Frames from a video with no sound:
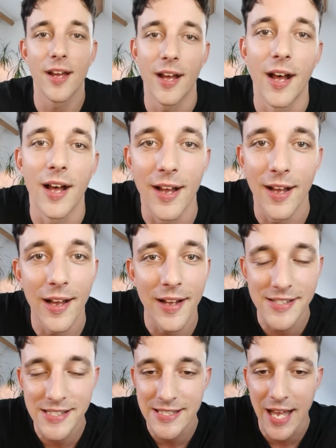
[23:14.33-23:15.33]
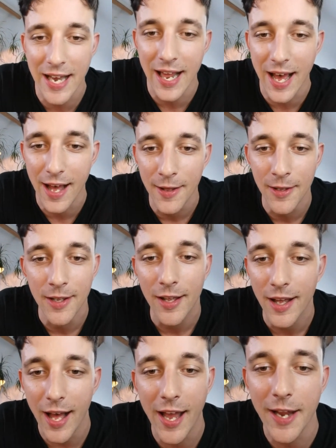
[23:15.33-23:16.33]
Sella.
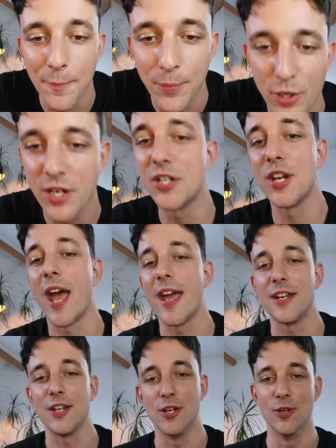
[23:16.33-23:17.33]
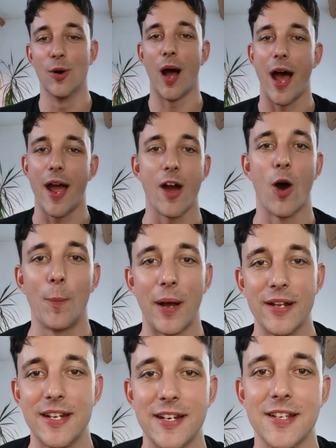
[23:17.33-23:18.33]
I appreciate you. I hope
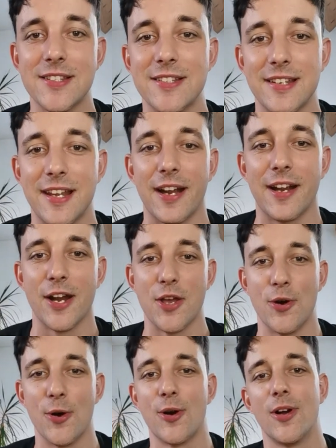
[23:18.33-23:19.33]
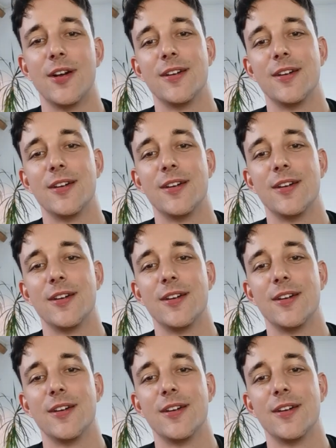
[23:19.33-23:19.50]
I didn't scare you.